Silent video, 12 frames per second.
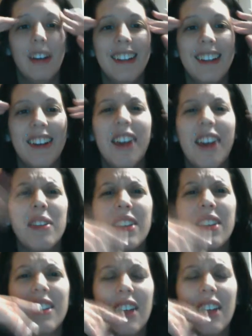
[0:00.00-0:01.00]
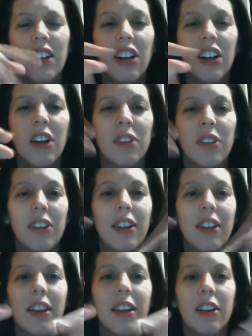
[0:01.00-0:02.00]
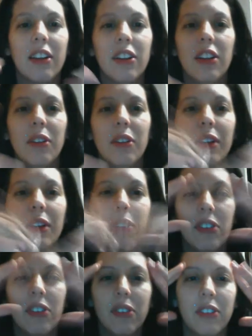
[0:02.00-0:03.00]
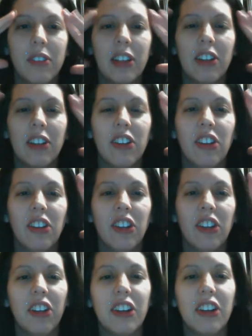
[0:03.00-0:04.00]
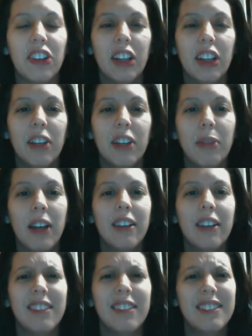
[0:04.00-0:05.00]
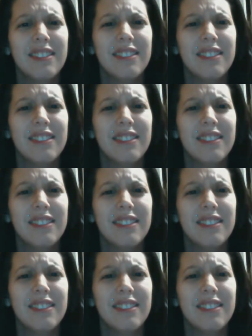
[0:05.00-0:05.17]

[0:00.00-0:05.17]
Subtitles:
no, I wasn't going to say that to her. I was going to say that earlier when I said seriously, but I didn't.